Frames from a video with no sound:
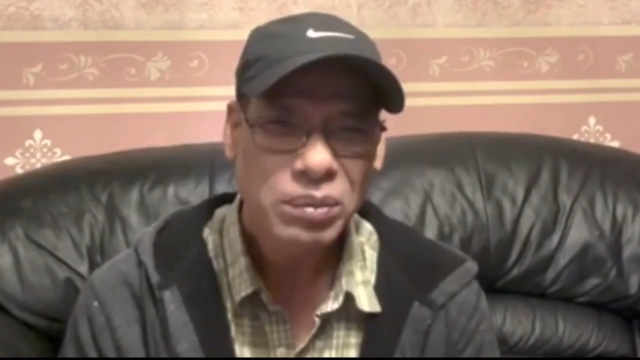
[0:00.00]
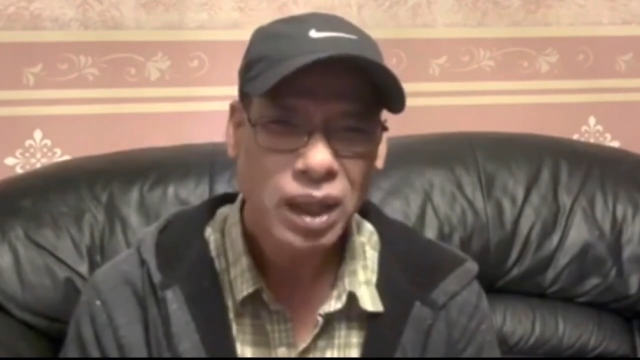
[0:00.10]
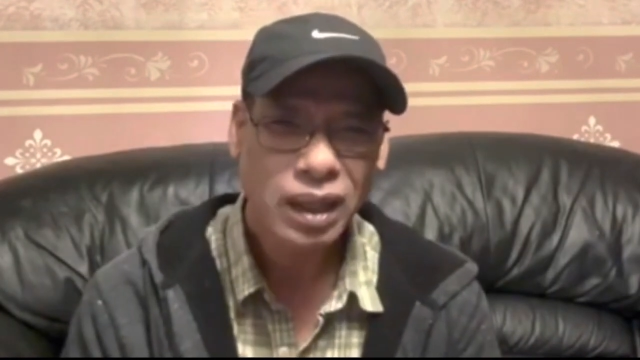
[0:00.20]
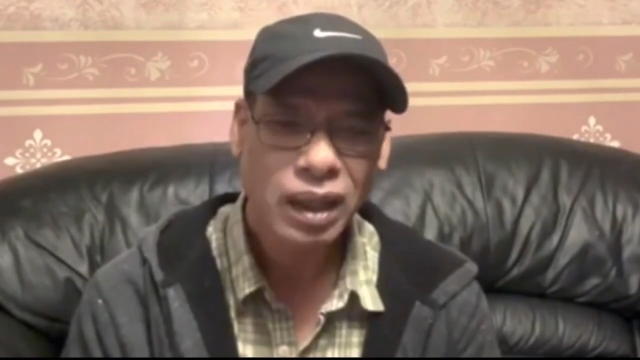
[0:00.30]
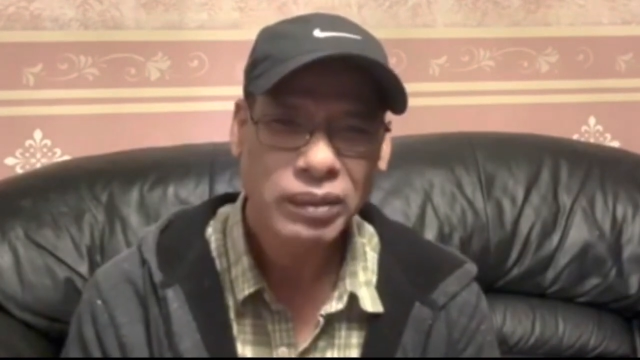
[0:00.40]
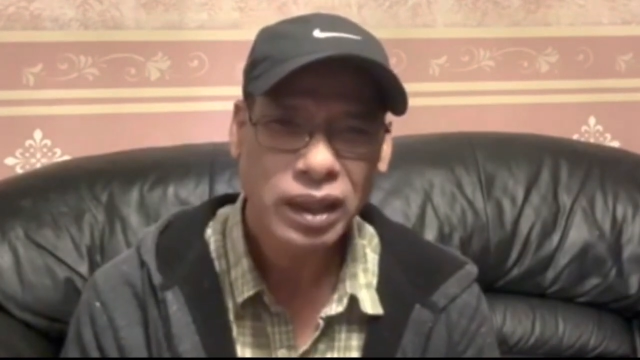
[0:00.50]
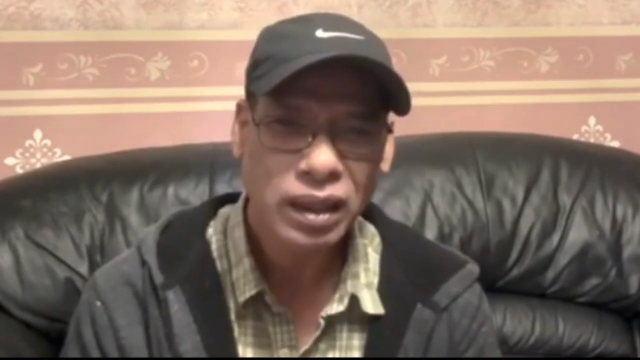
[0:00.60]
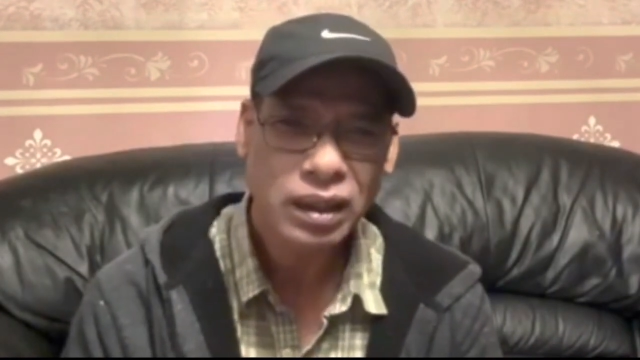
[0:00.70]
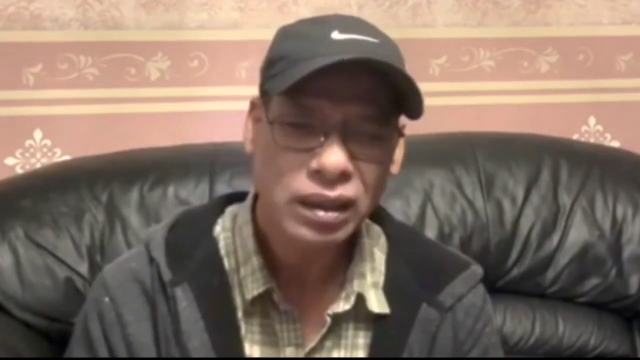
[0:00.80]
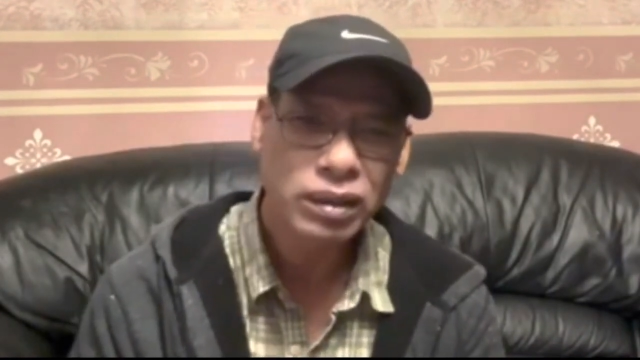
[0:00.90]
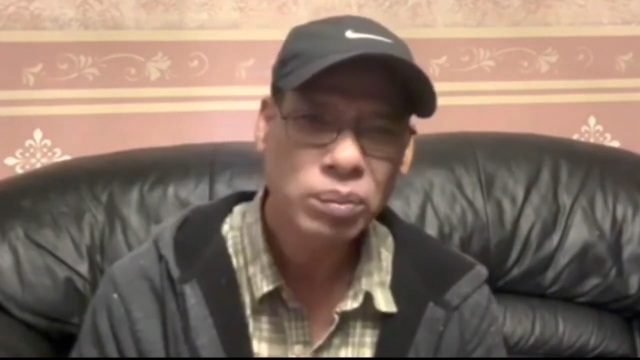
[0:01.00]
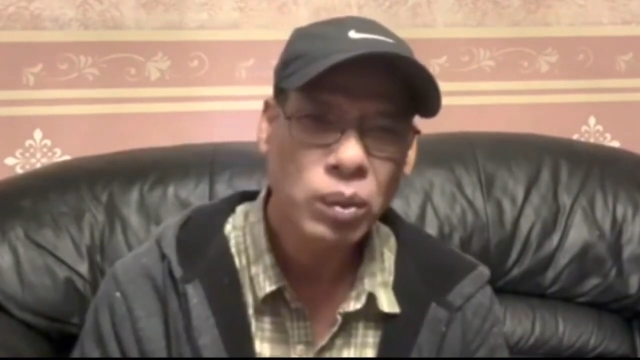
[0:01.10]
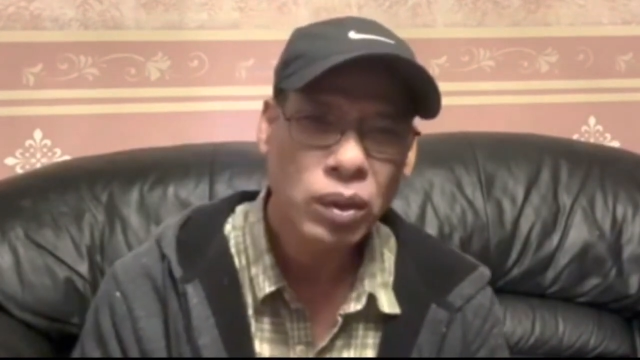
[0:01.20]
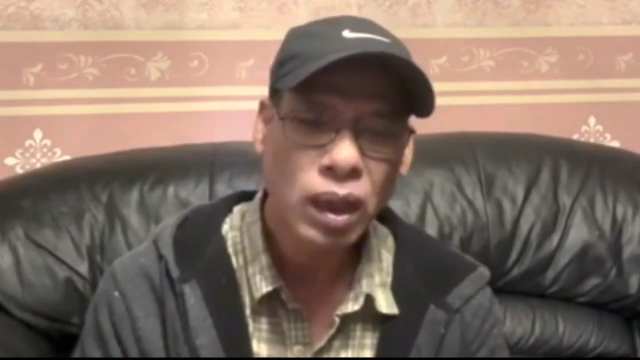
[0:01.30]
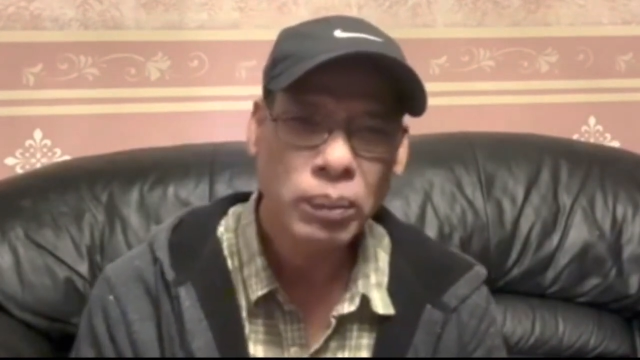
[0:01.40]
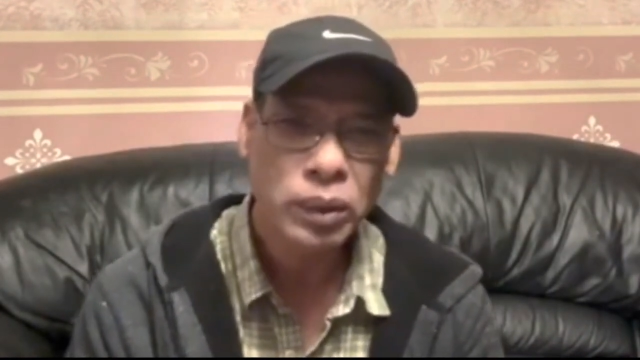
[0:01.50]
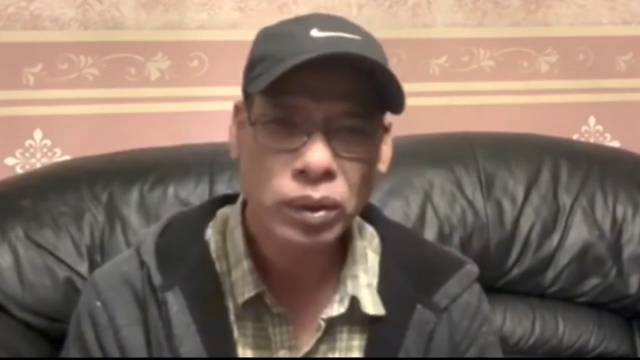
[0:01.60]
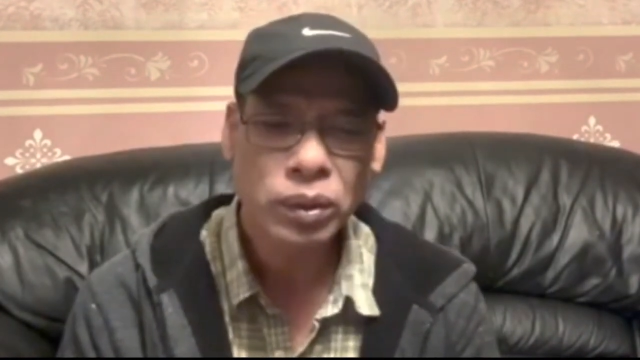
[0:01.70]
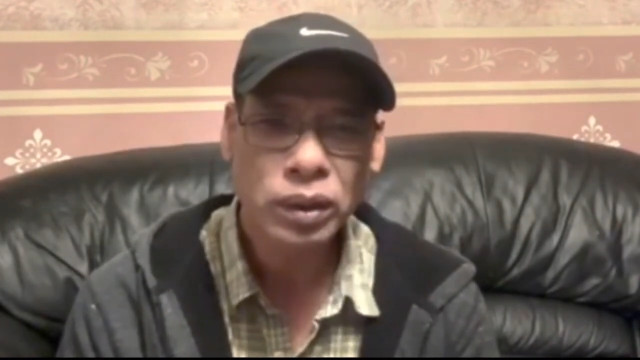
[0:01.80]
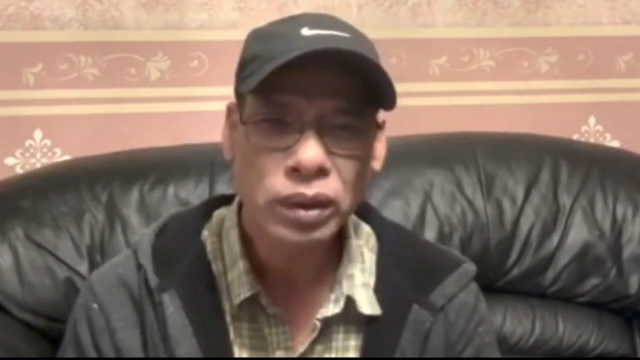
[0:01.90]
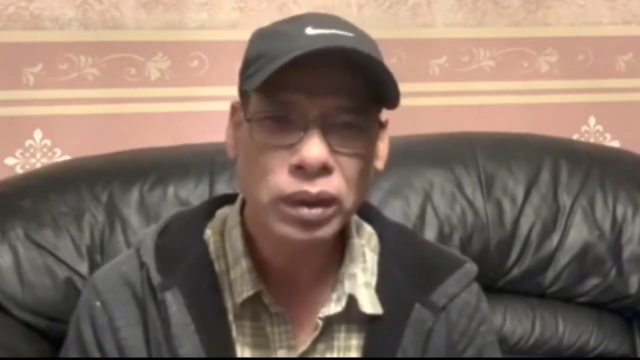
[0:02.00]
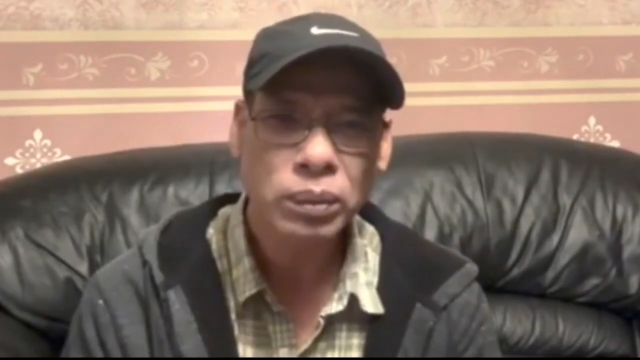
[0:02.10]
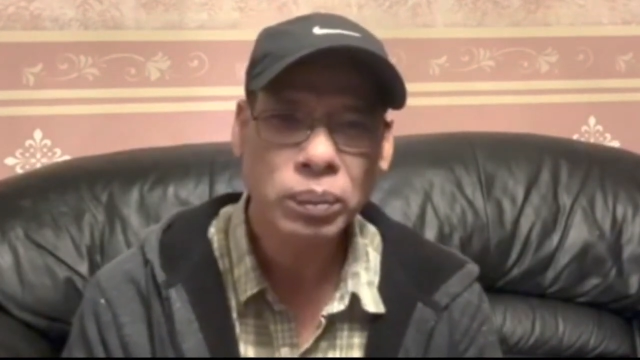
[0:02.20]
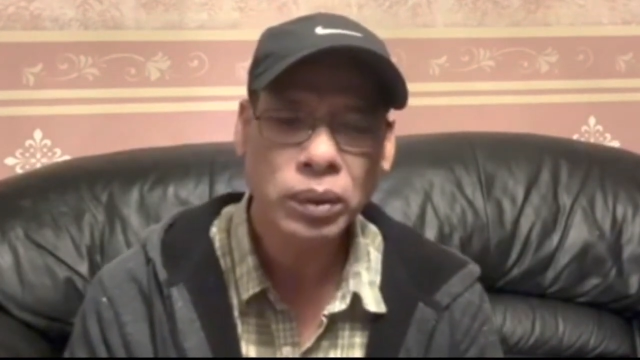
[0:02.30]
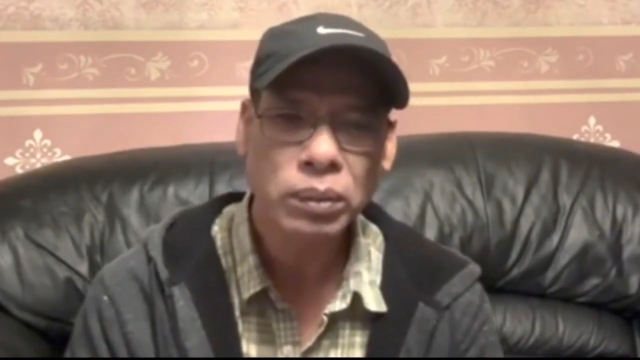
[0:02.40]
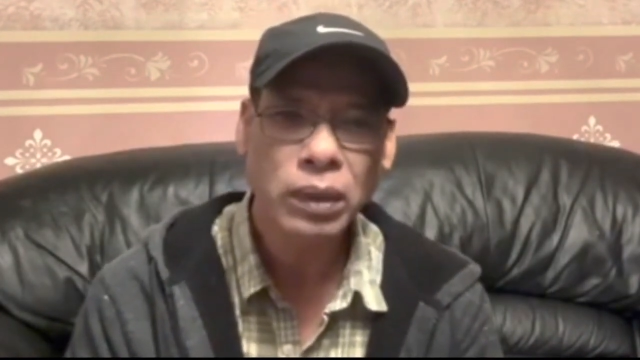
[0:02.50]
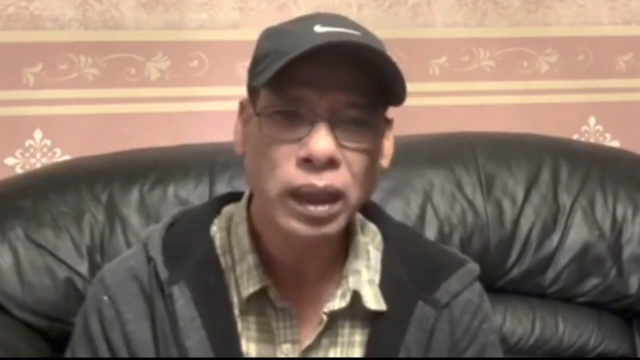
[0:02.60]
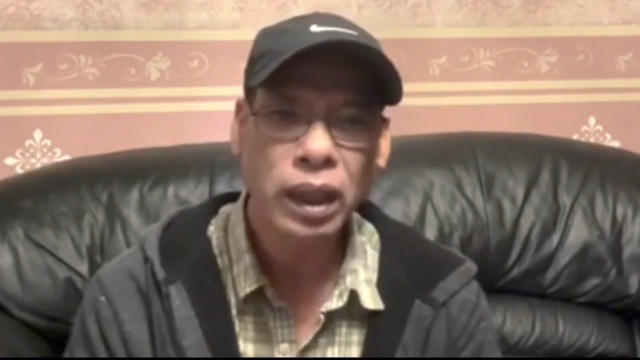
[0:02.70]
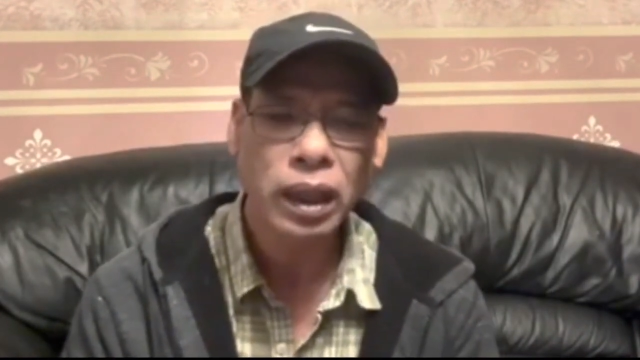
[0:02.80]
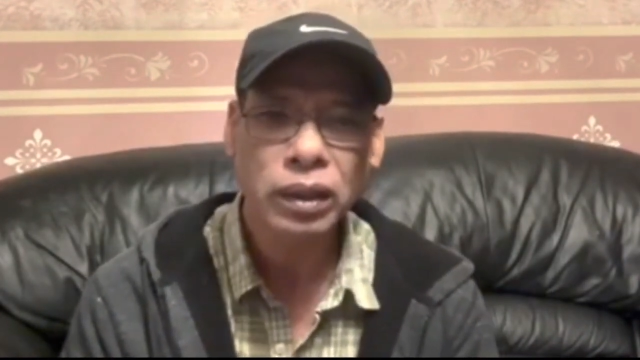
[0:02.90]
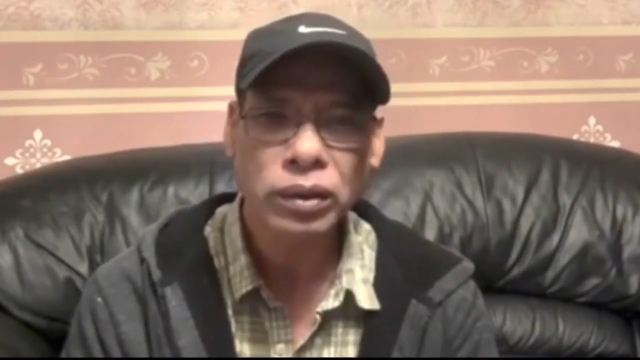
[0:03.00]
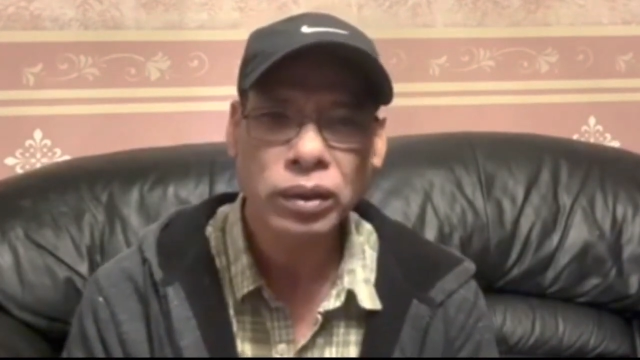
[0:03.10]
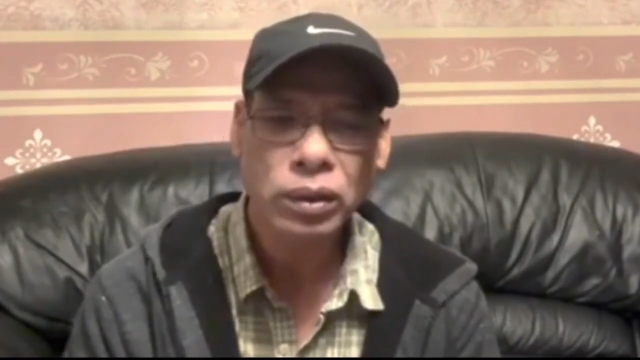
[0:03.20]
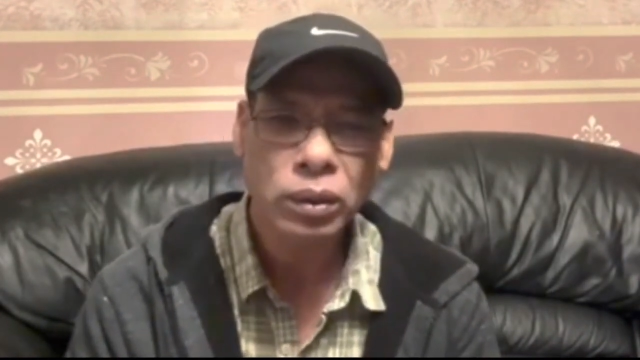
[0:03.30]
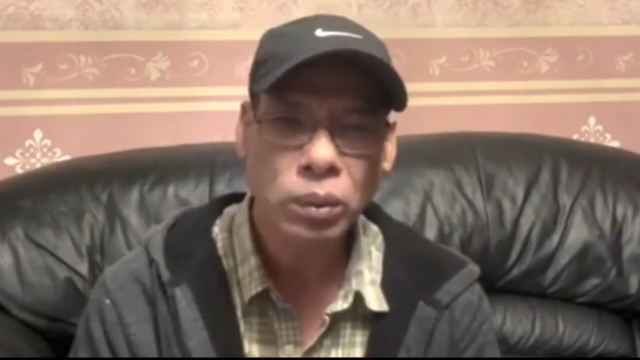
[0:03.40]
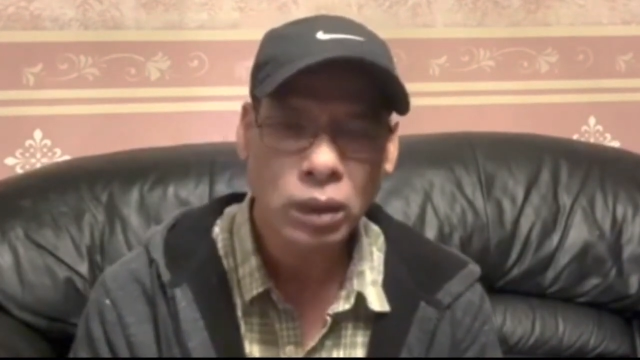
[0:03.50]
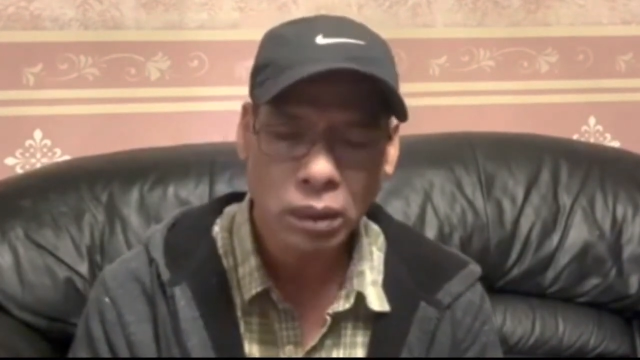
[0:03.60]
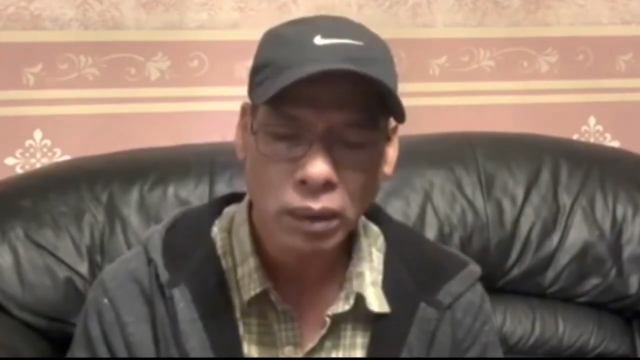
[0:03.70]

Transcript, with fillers: but I'm here, just more opportunity, put my energy to work.